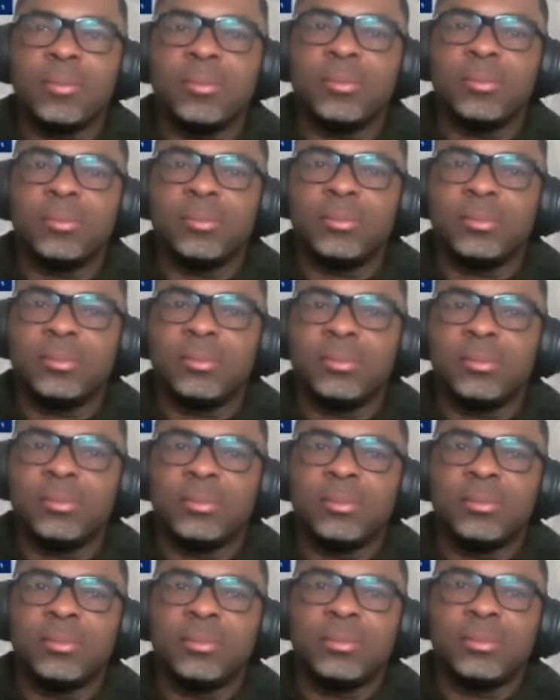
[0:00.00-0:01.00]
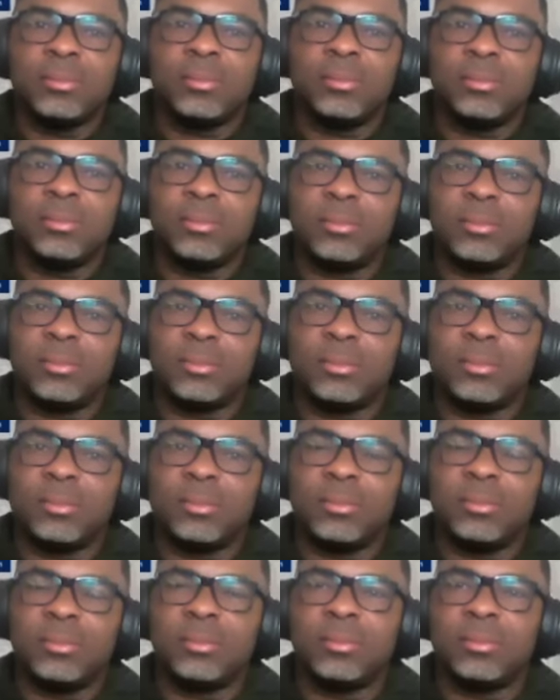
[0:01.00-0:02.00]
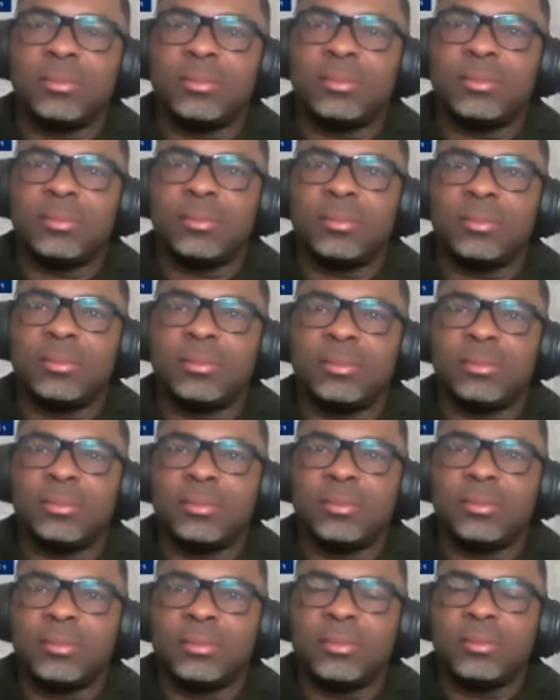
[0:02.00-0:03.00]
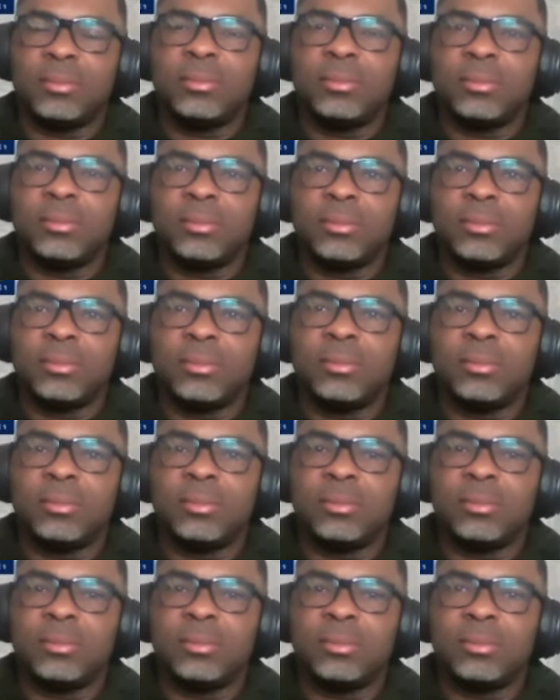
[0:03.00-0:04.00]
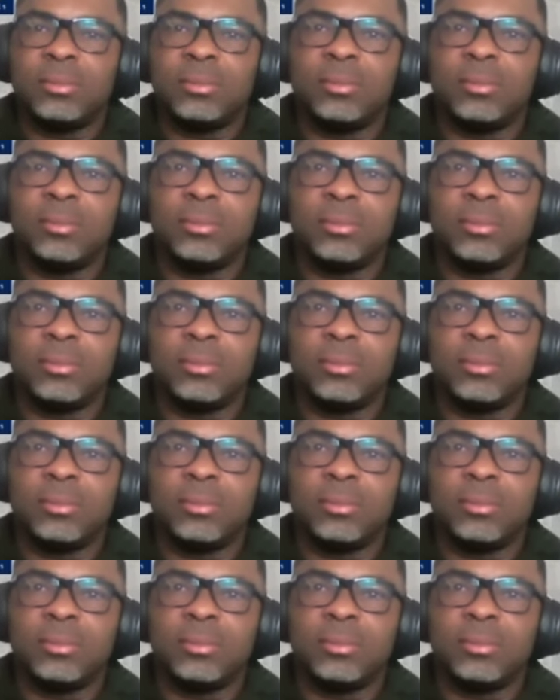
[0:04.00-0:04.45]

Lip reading: (not speaking)